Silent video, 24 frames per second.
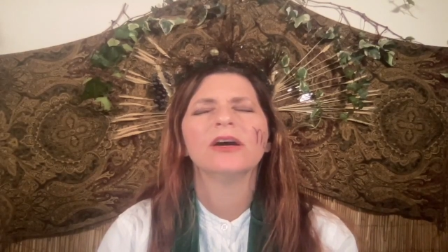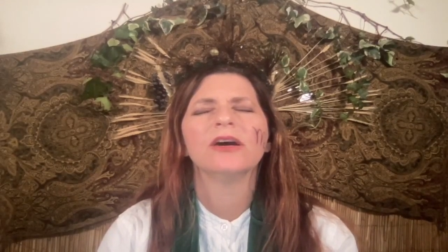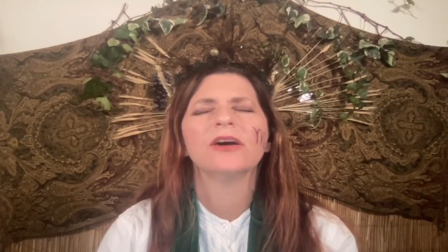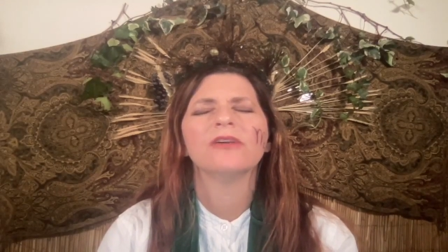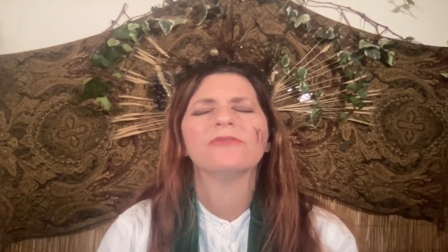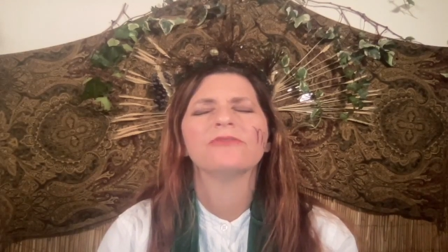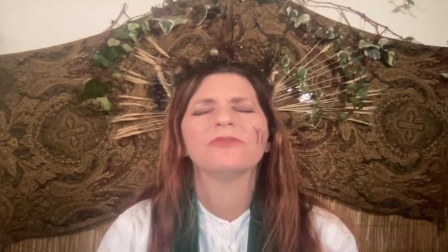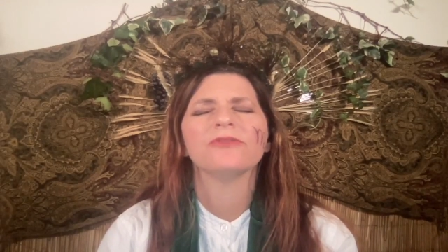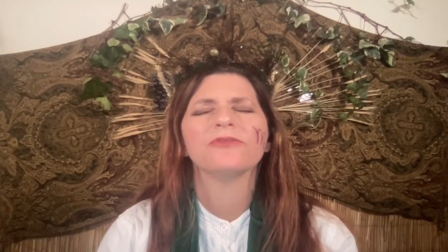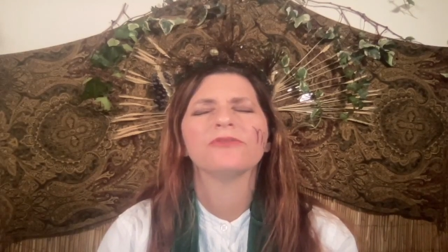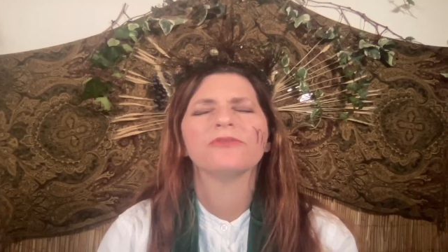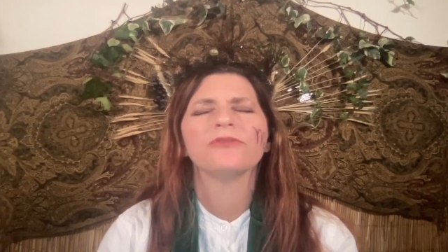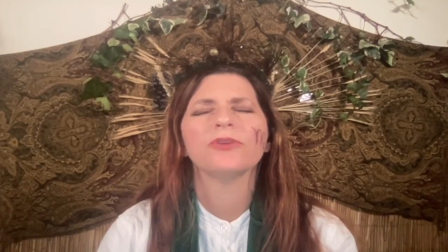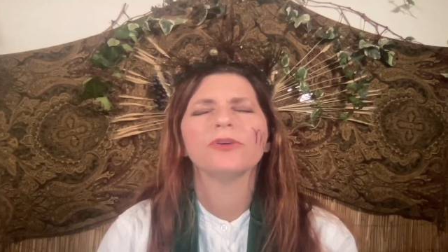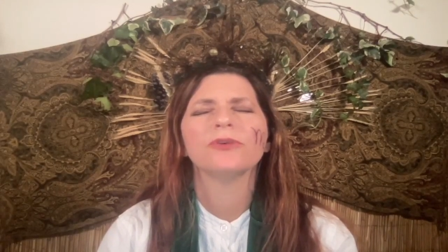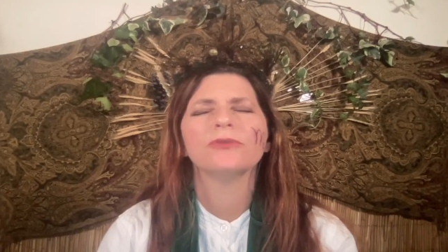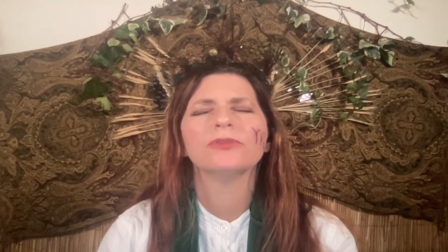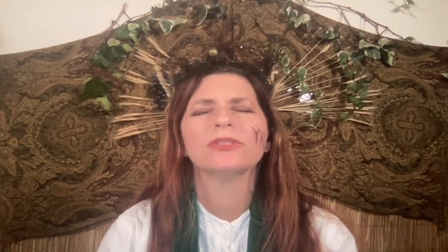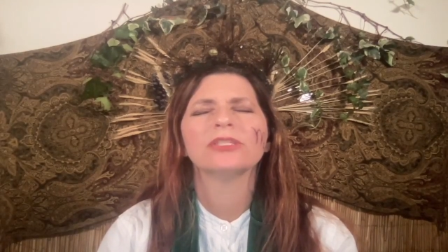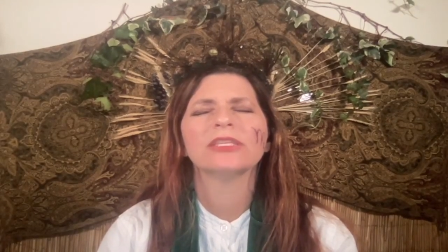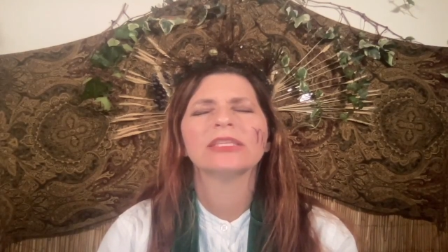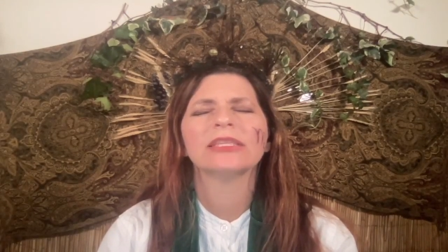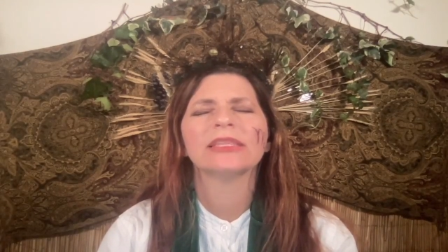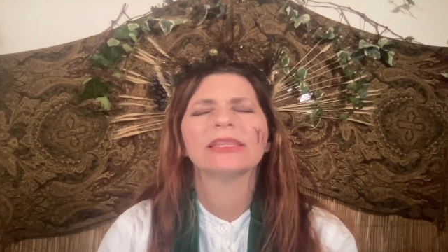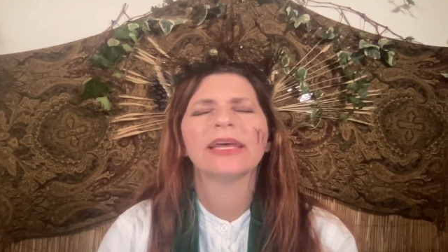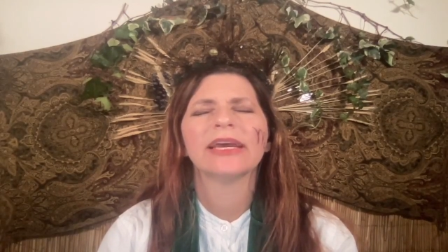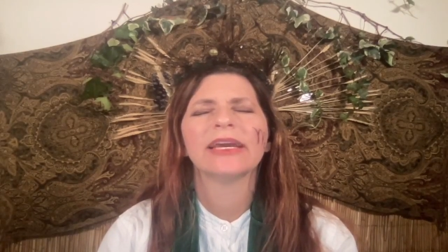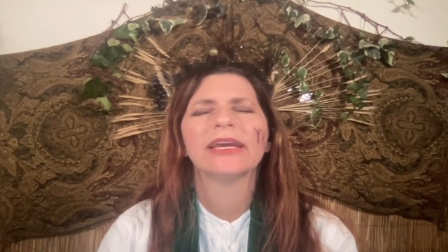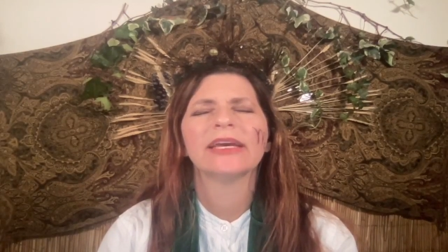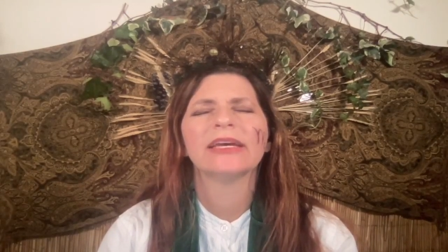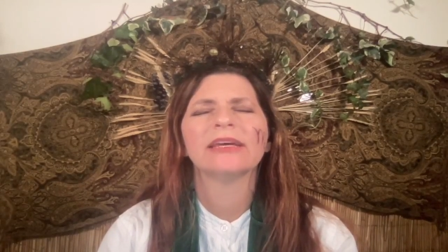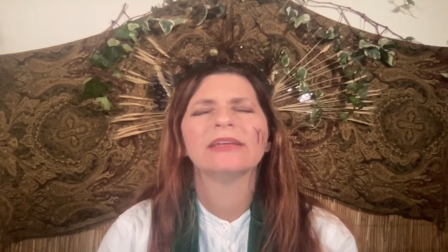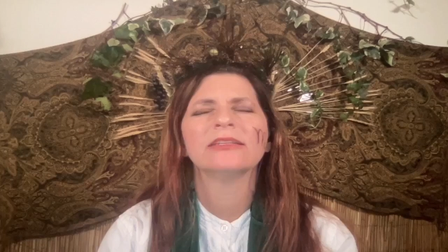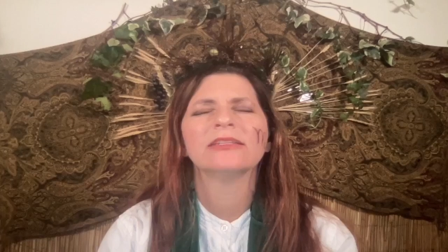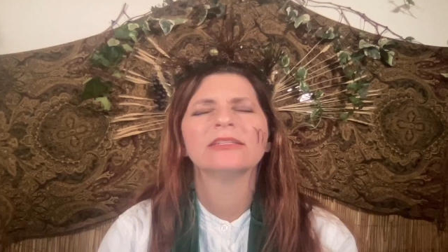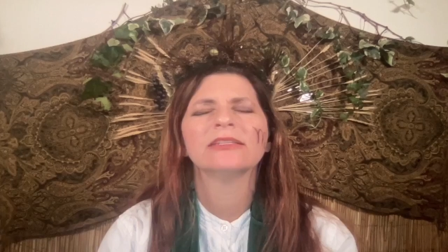of the frozen
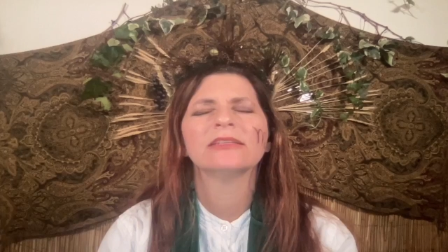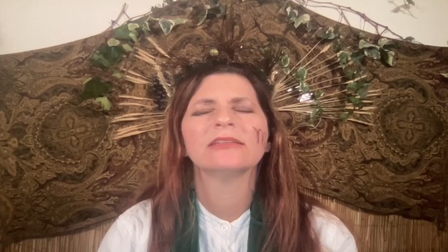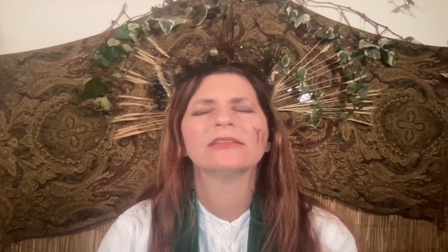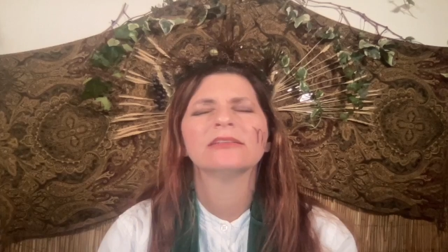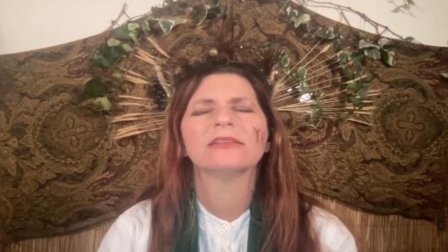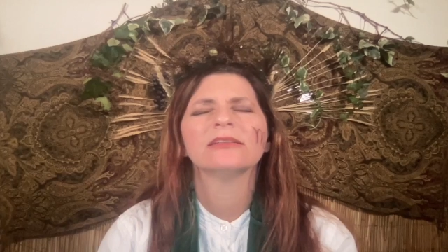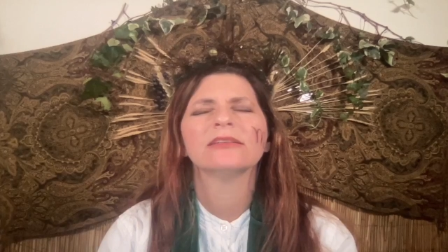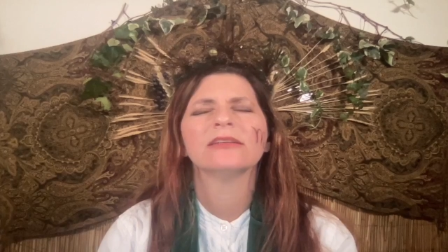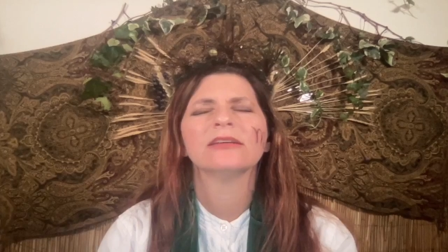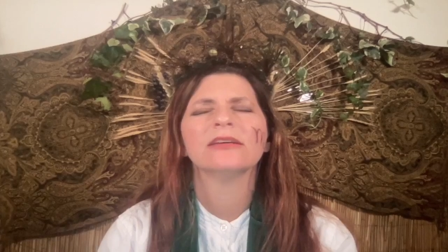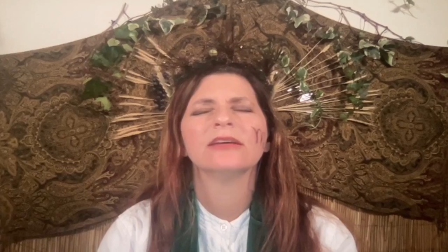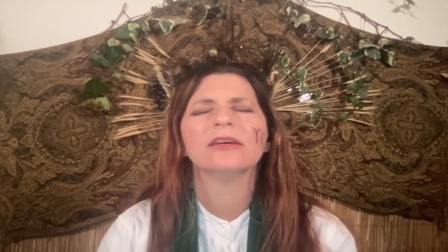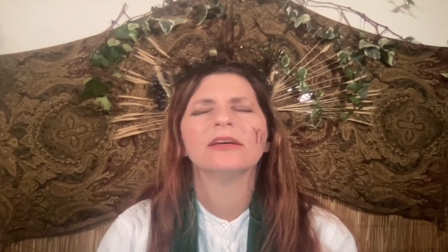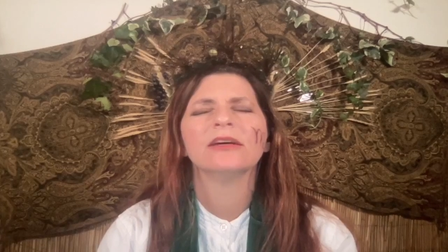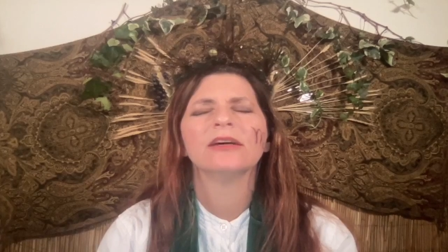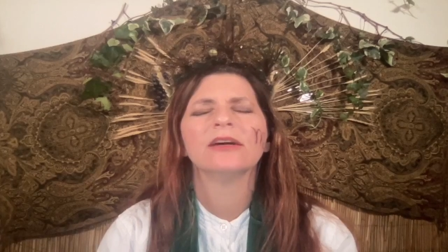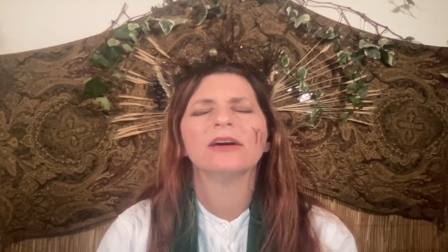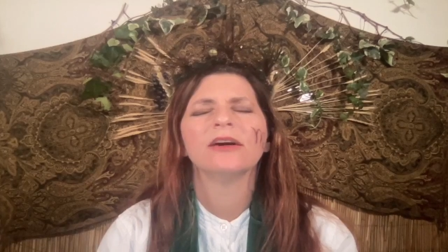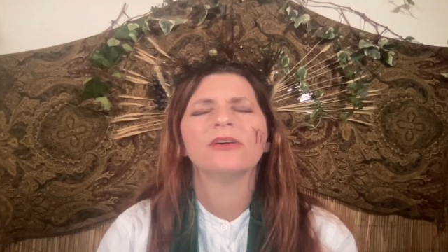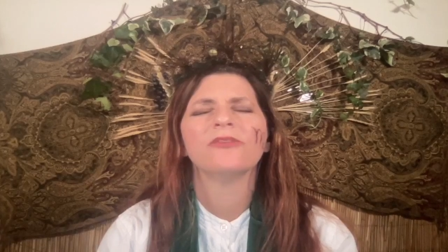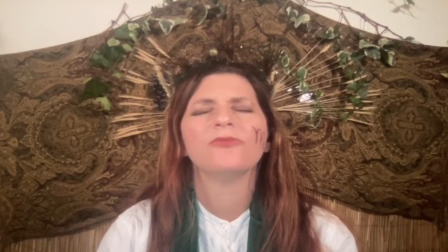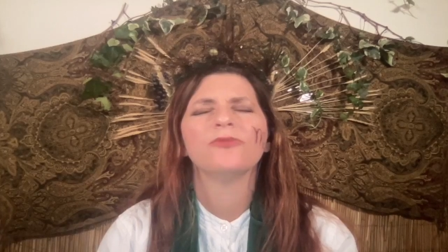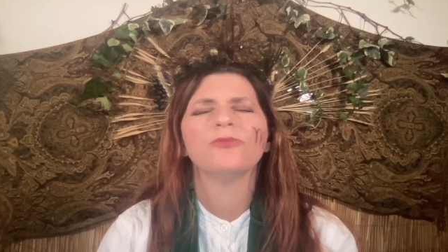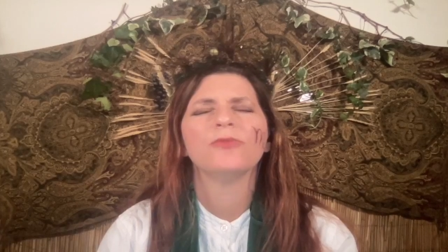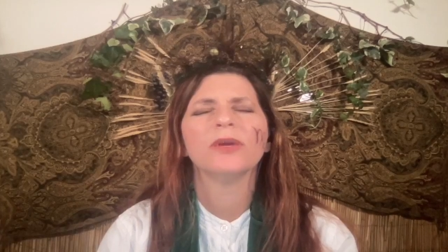land, of